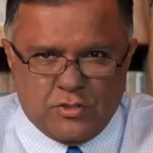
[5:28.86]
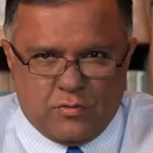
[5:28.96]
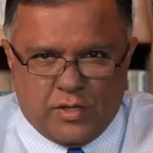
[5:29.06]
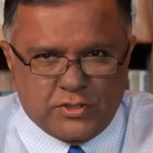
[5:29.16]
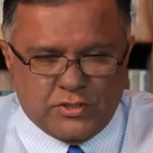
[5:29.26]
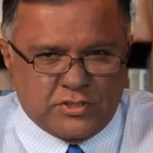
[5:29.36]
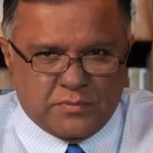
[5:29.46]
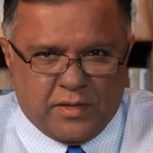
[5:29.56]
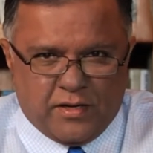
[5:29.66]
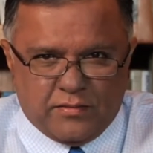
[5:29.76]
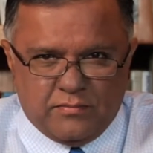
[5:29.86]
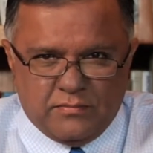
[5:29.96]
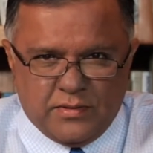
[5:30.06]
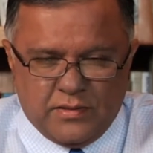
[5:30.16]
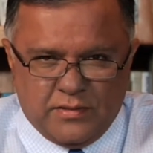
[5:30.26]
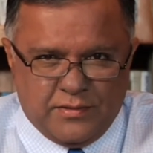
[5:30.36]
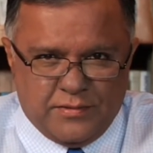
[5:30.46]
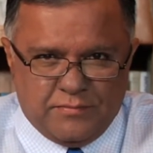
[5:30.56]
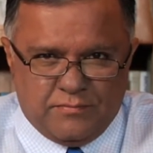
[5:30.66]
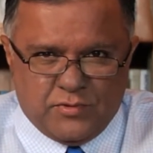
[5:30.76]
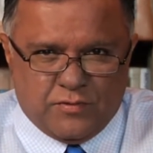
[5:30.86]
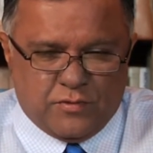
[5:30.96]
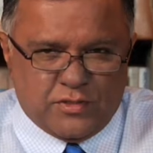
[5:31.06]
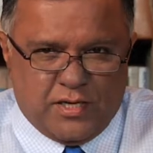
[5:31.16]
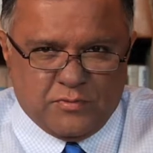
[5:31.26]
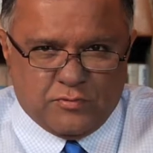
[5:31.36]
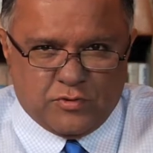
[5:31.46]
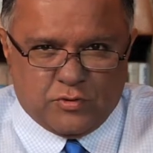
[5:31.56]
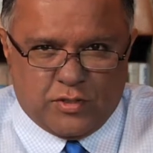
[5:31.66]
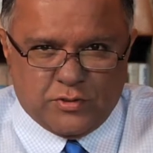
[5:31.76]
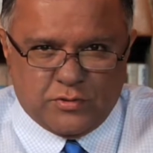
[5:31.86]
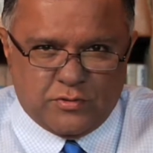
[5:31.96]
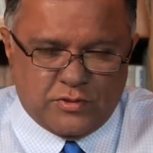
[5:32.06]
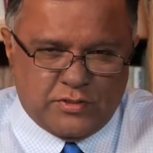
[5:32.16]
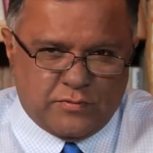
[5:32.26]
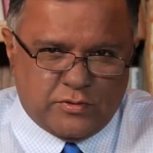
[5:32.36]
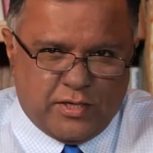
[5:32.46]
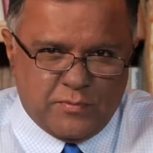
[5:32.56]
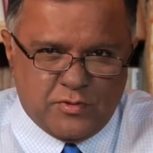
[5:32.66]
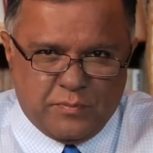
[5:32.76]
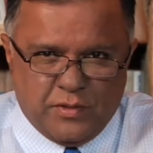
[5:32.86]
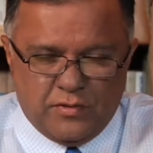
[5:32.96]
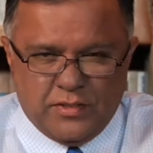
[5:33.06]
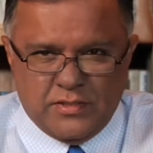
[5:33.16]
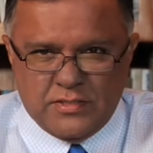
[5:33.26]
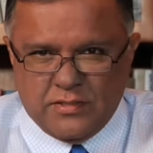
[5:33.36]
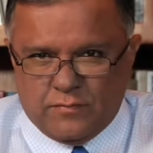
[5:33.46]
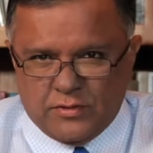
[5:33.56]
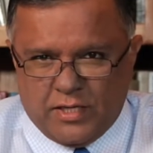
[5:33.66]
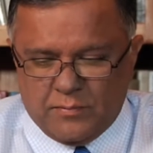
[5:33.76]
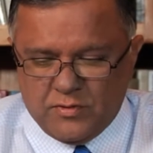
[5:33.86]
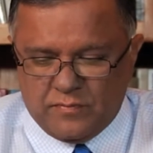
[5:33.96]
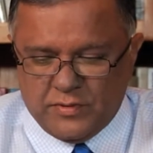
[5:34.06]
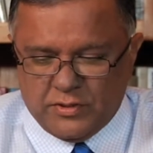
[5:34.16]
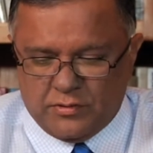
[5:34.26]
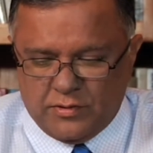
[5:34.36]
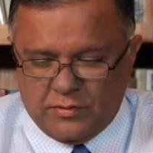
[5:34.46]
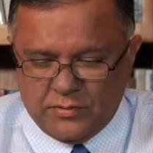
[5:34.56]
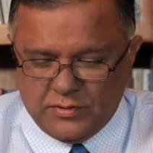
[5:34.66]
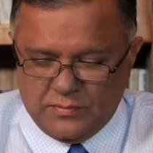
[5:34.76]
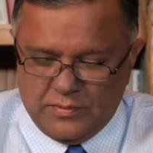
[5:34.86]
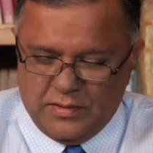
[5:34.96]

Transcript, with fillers: you questions about different types of structures, different types of buildings, different types of materials.